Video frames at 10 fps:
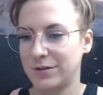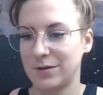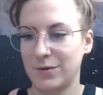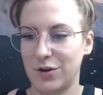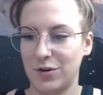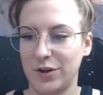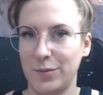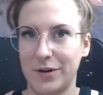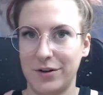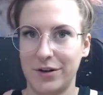So I'm gonna go a little
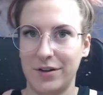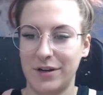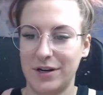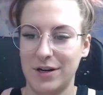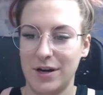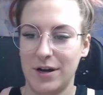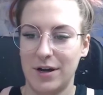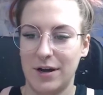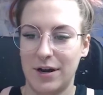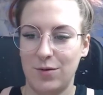bit underneath here.
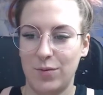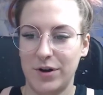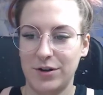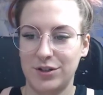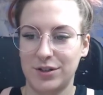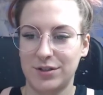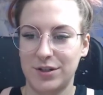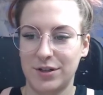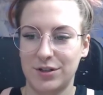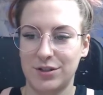And we're just
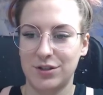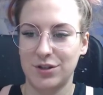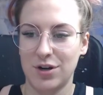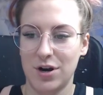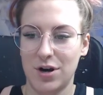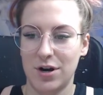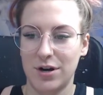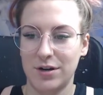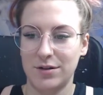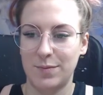gonna
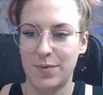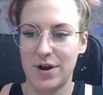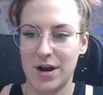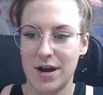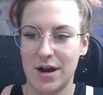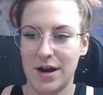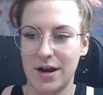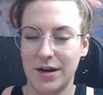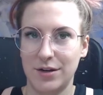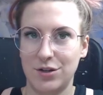start
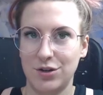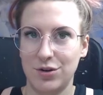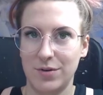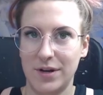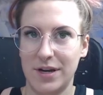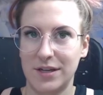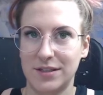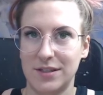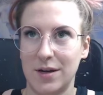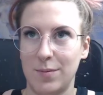by doing
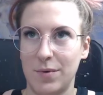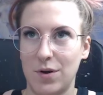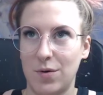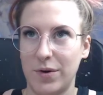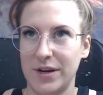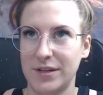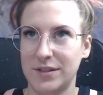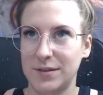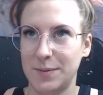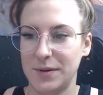some
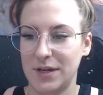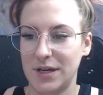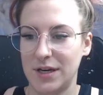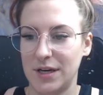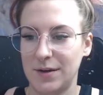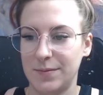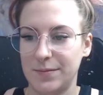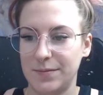wispy.